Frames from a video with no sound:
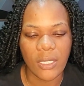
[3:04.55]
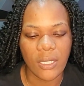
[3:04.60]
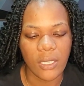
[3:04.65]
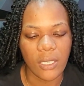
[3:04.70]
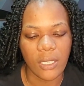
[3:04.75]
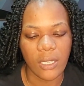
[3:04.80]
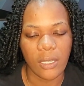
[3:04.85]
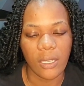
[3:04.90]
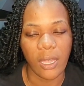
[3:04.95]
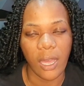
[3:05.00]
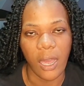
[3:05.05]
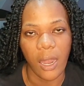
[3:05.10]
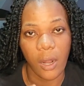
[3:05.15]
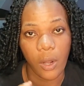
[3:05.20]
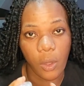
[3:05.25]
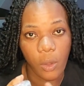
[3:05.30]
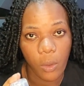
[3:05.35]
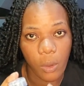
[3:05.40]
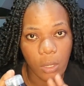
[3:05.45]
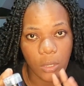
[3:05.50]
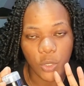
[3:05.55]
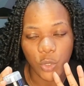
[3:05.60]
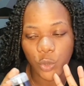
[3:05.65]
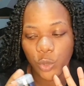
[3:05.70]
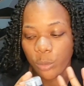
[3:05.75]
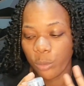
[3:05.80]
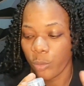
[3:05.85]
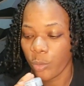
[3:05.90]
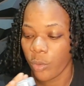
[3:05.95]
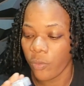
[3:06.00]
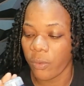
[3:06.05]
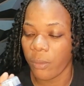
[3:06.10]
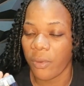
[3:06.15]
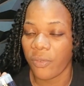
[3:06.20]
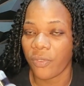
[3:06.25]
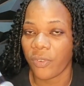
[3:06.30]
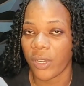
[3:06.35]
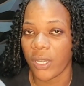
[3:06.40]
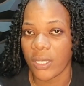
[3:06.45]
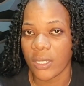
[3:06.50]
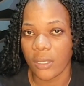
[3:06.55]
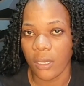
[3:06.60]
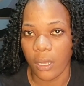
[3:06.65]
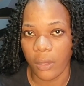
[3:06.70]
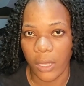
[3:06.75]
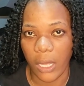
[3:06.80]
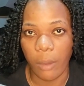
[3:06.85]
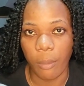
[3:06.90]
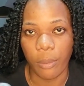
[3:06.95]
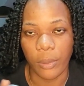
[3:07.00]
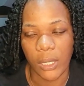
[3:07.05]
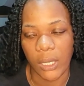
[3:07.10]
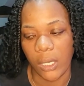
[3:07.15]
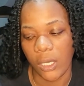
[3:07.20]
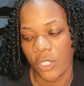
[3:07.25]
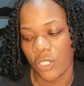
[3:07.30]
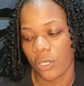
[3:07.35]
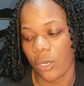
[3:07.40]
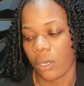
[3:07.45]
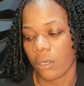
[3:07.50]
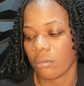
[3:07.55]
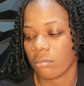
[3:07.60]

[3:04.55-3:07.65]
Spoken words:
You need the alcohol to remove it before you start the application.